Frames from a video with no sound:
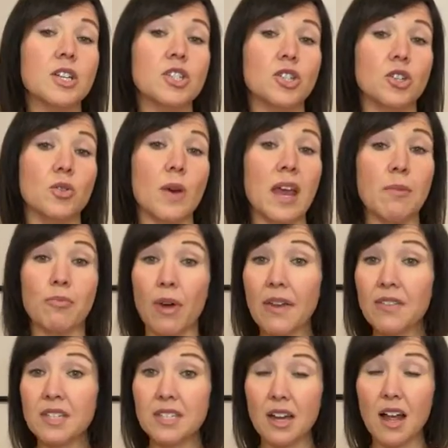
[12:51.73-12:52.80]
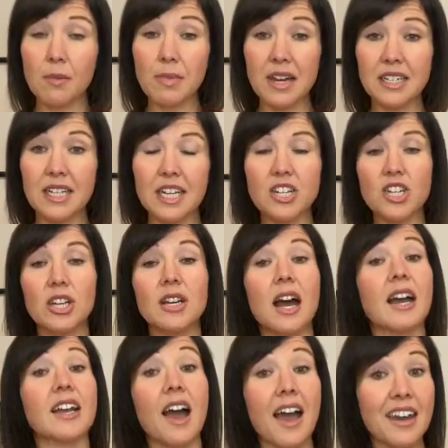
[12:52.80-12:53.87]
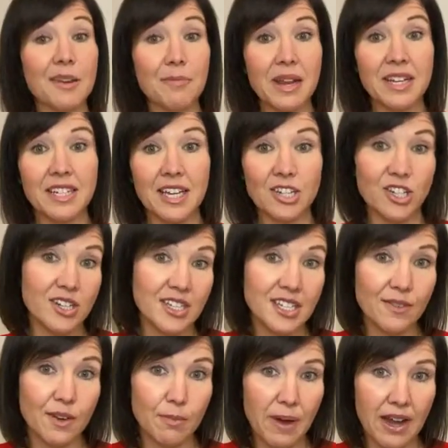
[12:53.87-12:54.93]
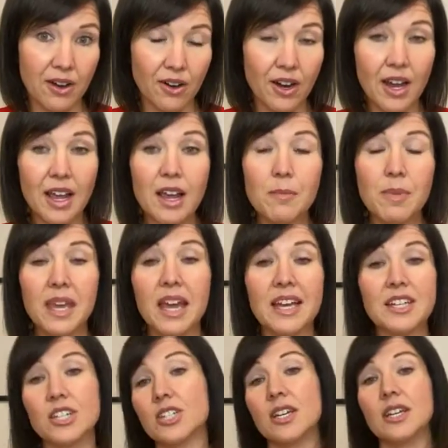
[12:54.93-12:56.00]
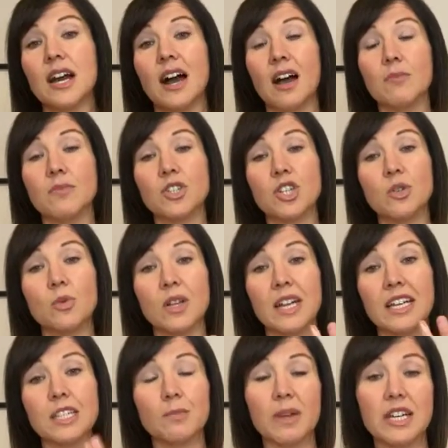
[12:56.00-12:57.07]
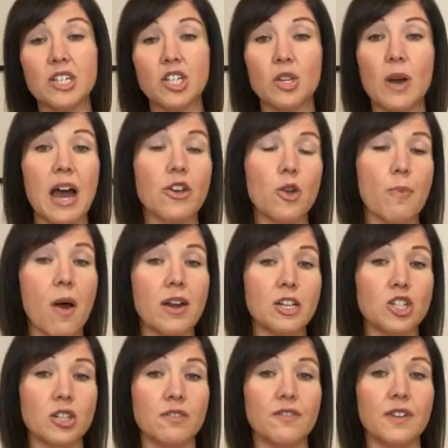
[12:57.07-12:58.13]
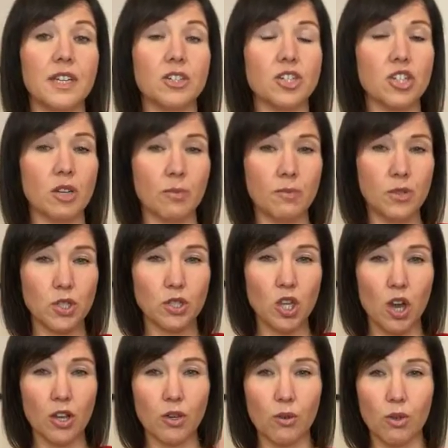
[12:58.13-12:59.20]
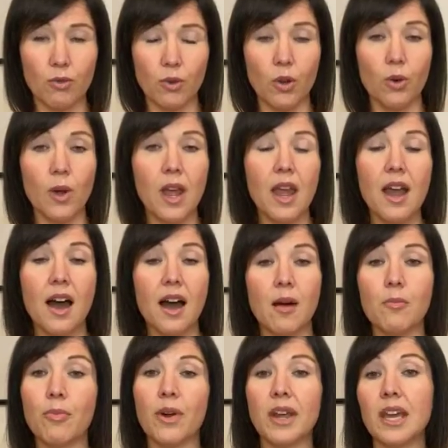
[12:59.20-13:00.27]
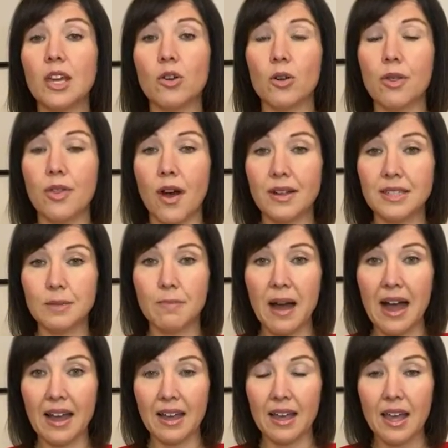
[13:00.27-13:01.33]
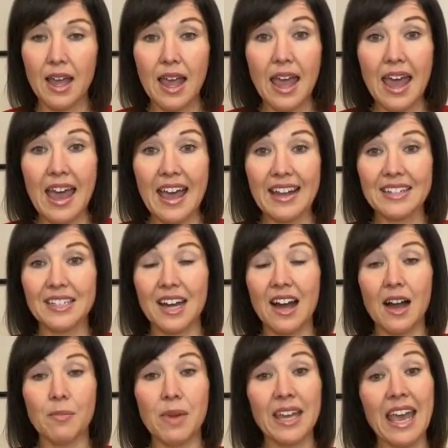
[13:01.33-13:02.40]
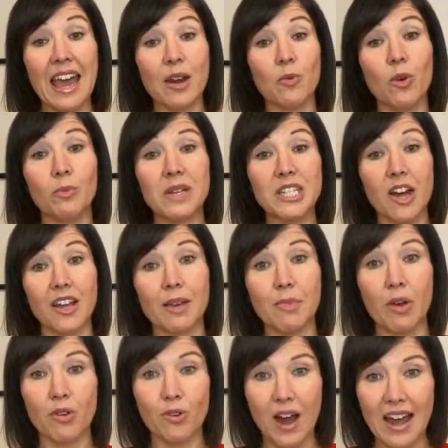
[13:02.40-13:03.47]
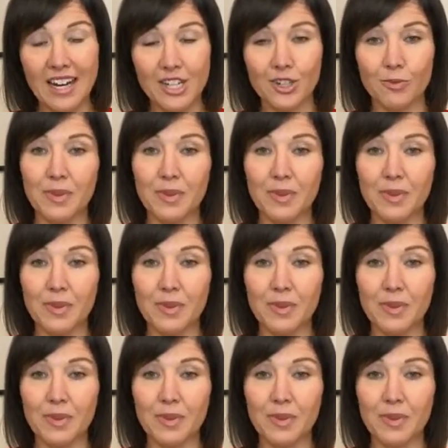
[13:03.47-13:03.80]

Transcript: do a breath style meditation. A guided meditation is even better because um, she will explain to you how your body should feel. She'll, she'll talk you through um, bringing your thoughts back. And um, again, we'll be talking about gratitude